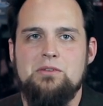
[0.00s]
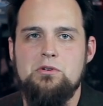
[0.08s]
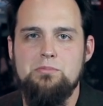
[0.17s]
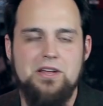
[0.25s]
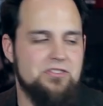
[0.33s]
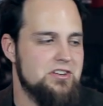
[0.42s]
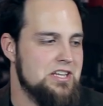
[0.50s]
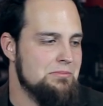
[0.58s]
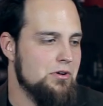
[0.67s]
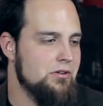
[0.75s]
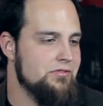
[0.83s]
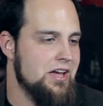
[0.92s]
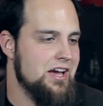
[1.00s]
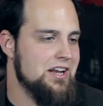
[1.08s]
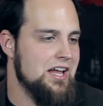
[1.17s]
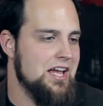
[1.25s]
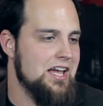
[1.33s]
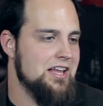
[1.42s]
I remember playing the demo of
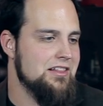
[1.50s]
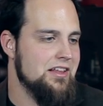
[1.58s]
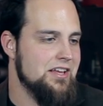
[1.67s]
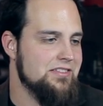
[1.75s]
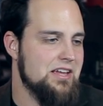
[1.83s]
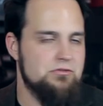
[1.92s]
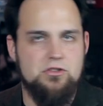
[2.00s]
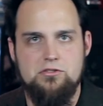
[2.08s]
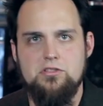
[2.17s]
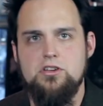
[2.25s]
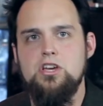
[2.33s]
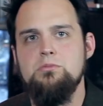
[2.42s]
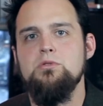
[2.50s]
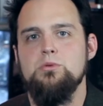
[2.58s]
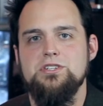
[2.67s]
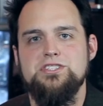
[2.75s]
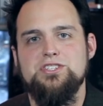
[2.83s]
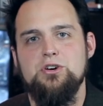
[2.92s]
that, and like they, the the humor
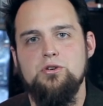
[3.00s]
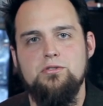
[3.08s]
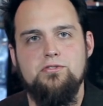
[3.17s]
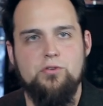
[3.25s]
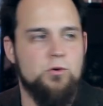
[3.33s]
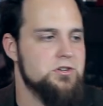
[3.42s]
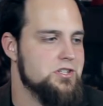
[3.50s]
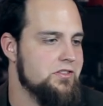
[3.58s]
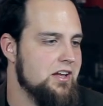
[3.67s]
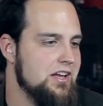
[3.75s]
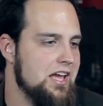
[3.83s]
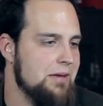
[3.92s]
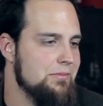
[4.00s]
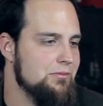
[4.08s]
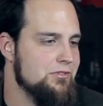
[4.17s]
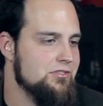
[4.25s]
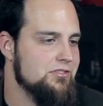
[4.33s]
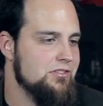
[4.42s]
was so forced in that game. It
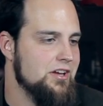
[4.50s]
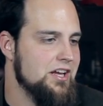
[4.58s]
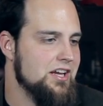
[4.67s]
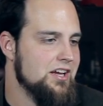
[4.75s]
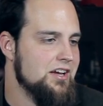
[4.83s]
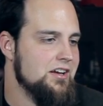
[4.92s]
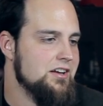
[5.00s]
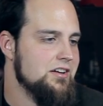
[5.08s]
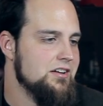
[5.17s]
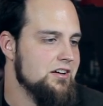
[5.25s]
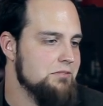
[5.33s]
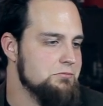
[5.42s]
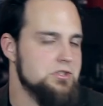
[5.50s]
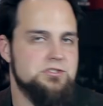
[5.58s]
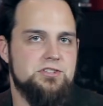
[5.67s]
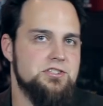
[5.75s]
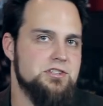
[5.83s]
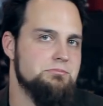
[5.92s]
was just like, I'm gonna
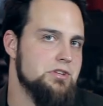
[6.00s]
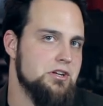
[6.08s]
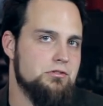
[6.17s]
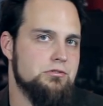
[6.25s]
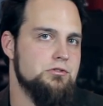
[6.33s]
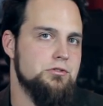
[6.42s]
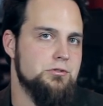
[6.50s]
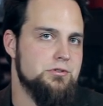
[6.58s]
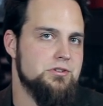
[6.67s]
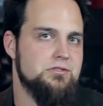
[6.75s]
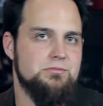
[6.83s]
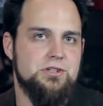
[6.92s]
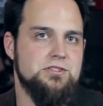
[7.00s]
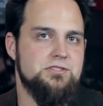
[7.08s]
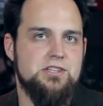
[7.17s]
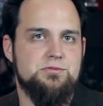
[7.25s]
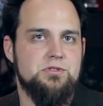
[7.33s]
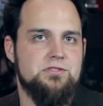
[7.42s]
say something crude because
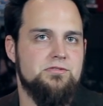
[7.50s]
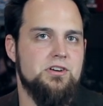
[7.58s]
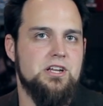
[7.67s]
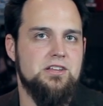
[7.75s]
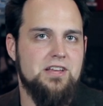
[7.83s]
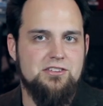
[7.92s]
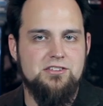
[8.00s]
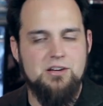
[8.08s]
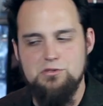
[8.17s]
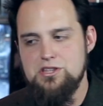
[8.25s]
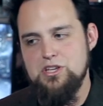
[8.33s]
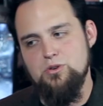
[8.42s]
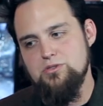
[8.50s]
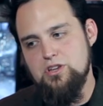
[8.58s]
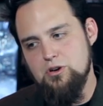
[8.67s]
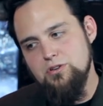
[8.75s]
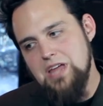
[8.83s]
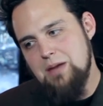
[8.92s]
that's what's funny. That's not what the old
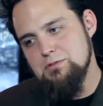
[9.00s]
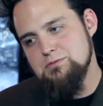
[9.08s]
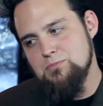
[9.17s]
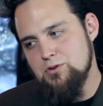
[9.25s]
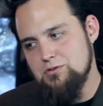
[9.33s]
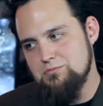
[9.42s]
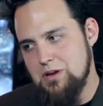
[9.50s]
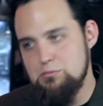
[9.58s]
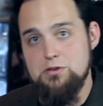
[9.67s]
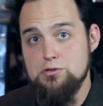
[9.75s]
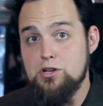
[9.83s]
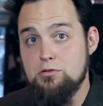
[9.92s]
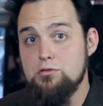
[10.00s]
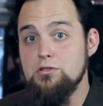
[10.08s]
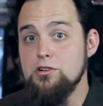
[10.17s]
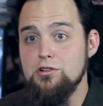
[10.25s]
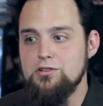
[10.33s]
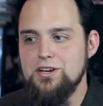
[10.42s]
the old game was more. I mean, it was
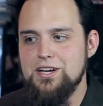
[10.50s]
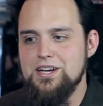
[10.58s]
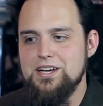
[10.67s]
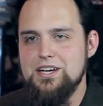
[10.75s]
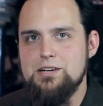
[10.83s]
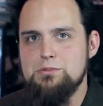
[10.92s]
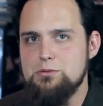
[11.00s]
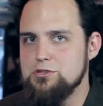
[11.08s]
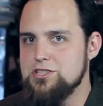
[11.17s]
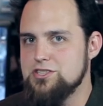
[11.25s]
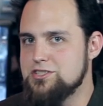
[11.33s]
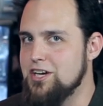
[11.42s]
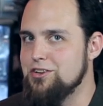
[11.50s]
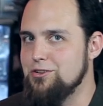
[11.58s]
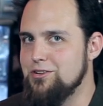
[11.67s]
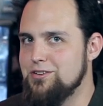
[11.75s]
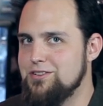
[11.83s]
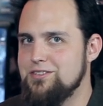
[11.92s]
crude, but it was
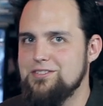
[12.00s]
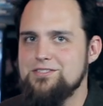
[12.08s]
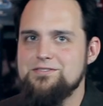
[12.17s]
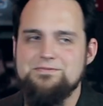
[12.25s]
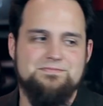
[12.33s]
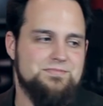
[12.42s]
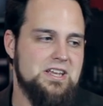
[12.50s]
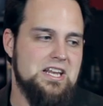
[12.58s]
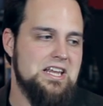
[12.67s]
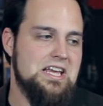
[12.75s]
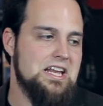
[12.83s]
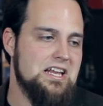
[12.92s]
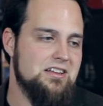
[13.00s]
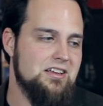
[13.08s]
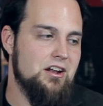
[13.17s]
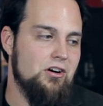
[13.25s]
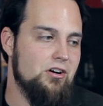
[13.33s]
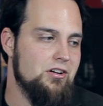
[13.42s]
subtle. They didn't get it
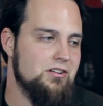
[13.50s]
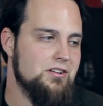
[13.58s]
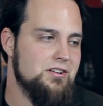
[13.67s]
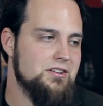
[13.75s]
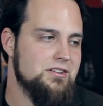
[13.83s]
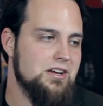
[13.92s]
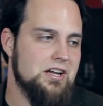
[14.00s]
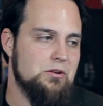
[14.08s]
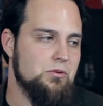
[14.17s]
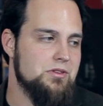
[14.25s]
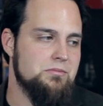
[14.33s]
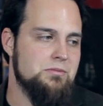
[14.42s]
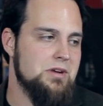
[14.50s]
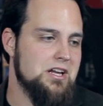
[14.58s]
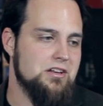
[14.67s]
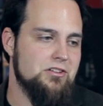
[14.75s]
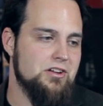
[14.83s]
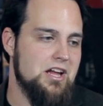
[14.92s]
all. I don't want them to make
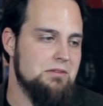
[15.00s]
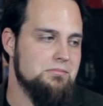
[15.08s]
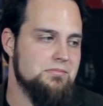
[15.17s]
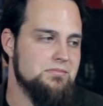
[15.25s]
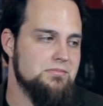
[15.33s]
another game.